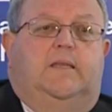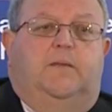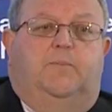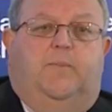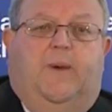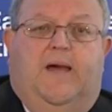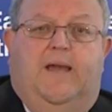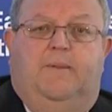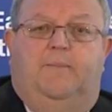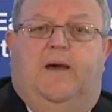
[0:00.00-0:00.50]
the
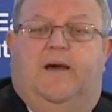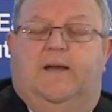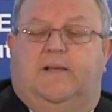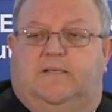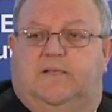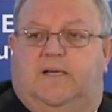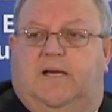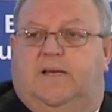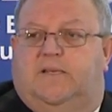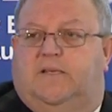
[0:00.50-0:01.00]

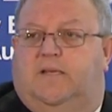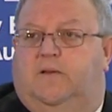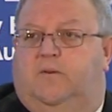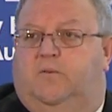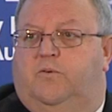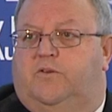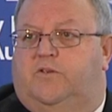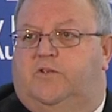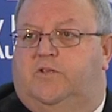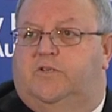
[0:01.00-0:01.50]
Paymark data,
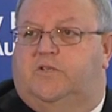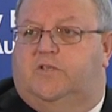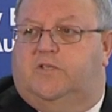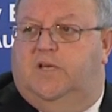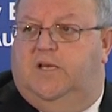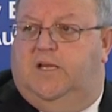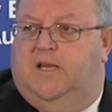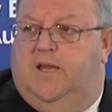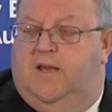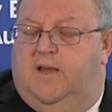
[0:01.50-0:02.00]
which is
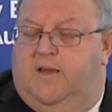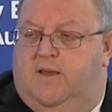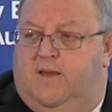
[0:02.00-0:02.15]
the